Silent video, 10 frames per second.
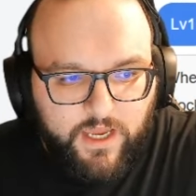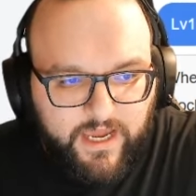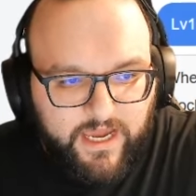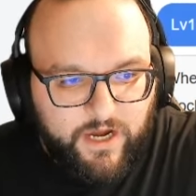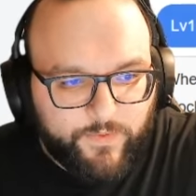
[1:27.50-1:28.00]

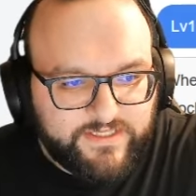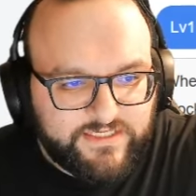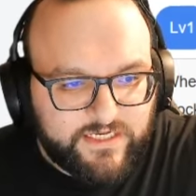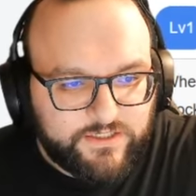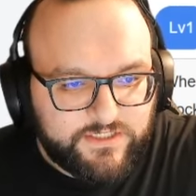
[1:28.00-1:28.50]
When
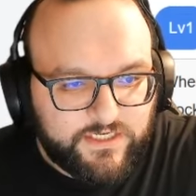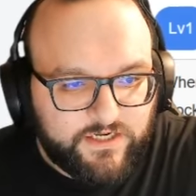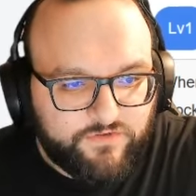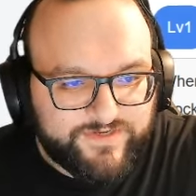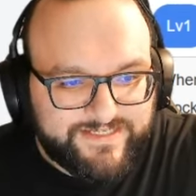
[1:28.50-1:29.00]

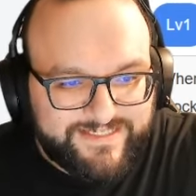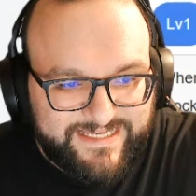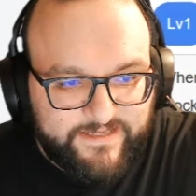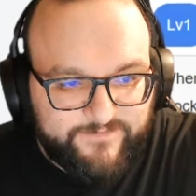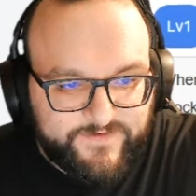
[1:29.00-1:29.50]
Sakusa
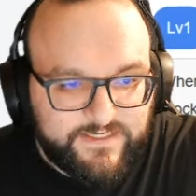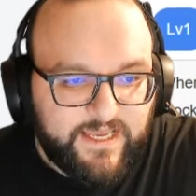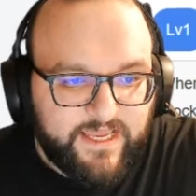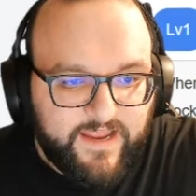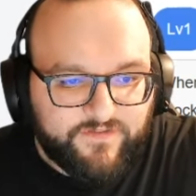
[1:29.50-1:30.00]
receives,
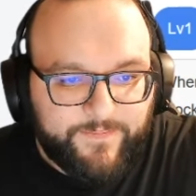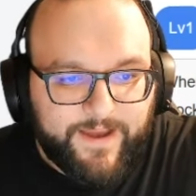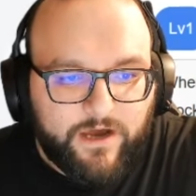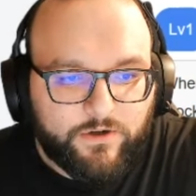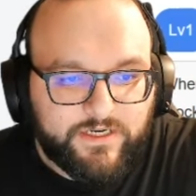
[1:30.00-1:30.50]
if the
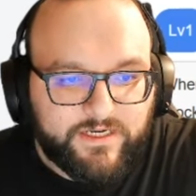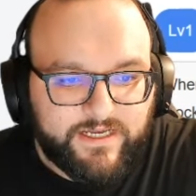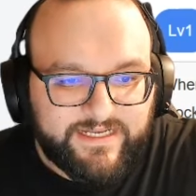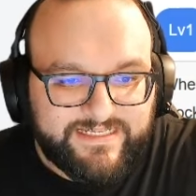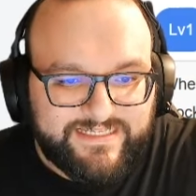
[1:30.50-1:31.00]
power
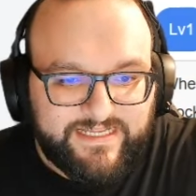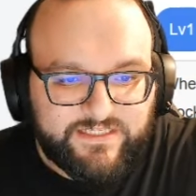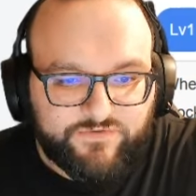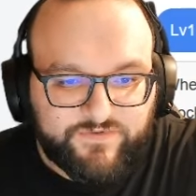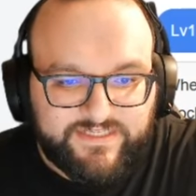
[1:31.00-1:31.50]

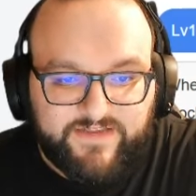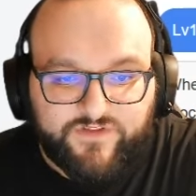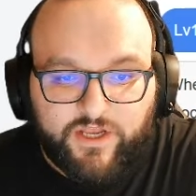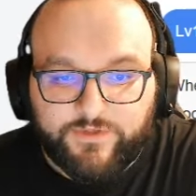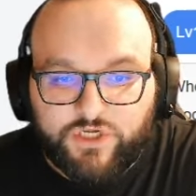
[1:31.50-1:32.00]
exceeds the receive
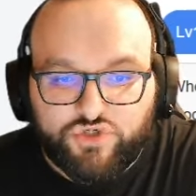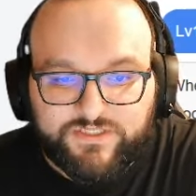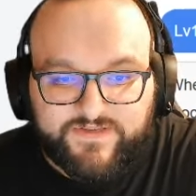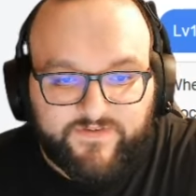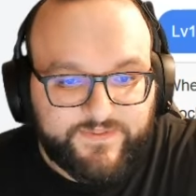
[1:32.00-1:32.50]
times
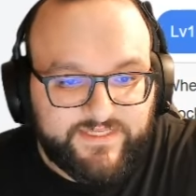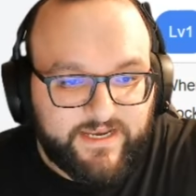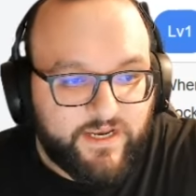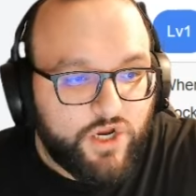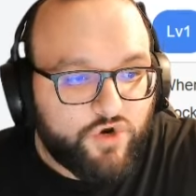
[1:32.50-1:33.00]

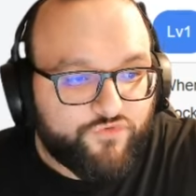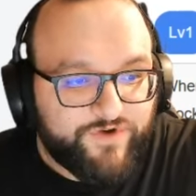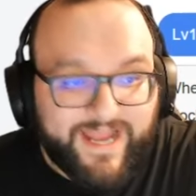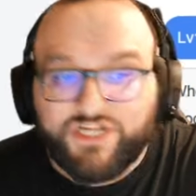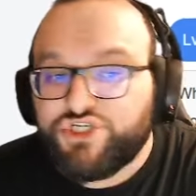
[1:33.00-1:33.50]
170%,
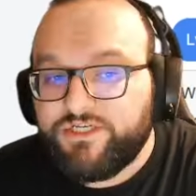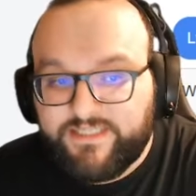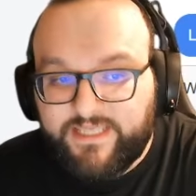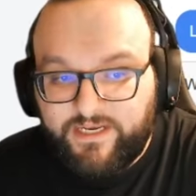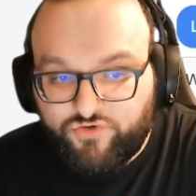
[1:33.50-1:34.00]
reaction is
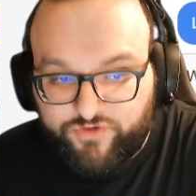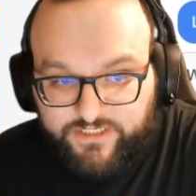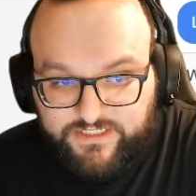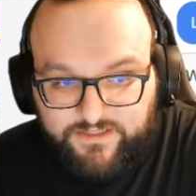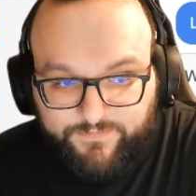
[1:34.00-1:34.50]
then
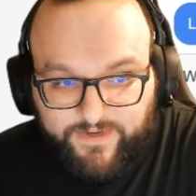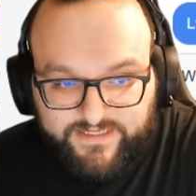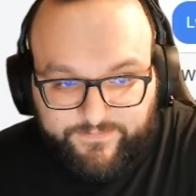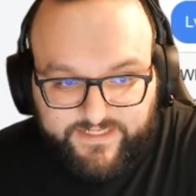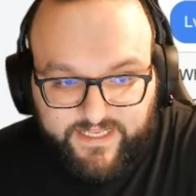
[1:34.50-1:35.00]
increased by
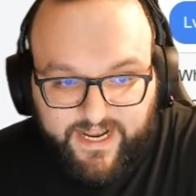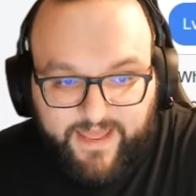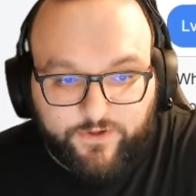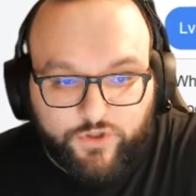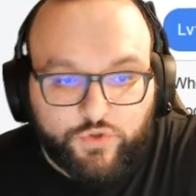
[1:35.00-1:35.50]
10%,
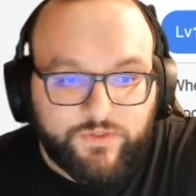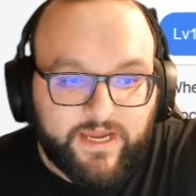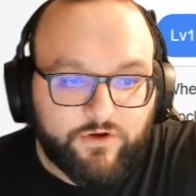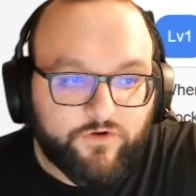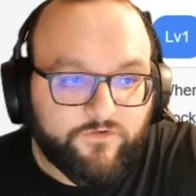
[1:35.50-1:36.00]
and the
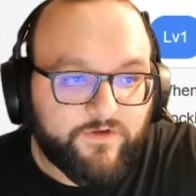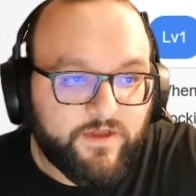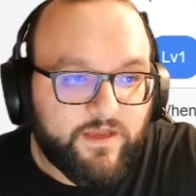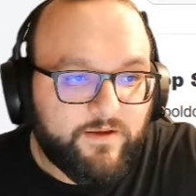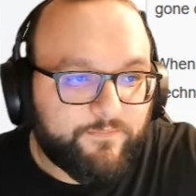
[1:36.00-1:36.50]
cooldown of
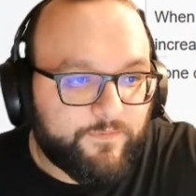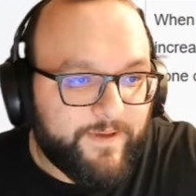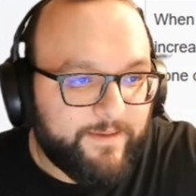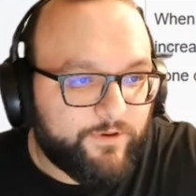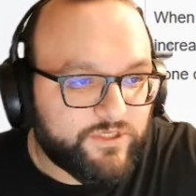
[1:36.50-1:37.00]

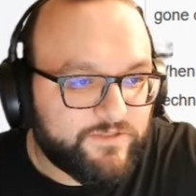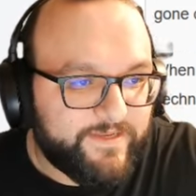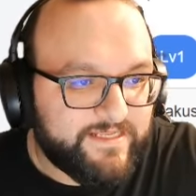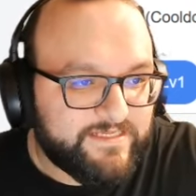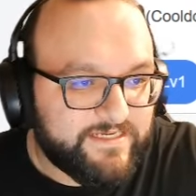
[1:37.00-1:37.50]
prepare
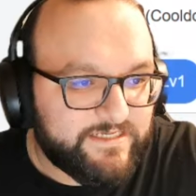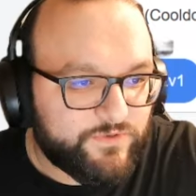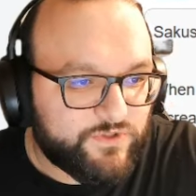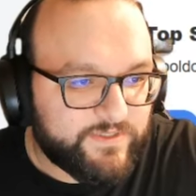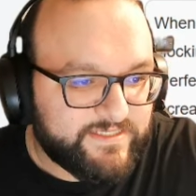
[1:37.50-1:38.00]
possibilities,
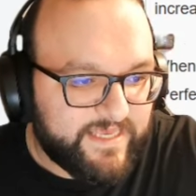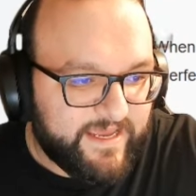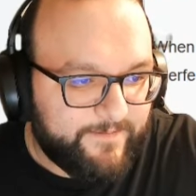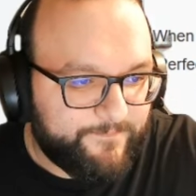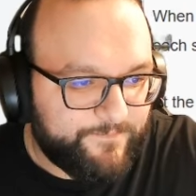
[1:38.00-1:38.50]
which one's
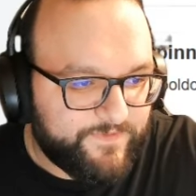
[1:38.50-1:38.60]
that?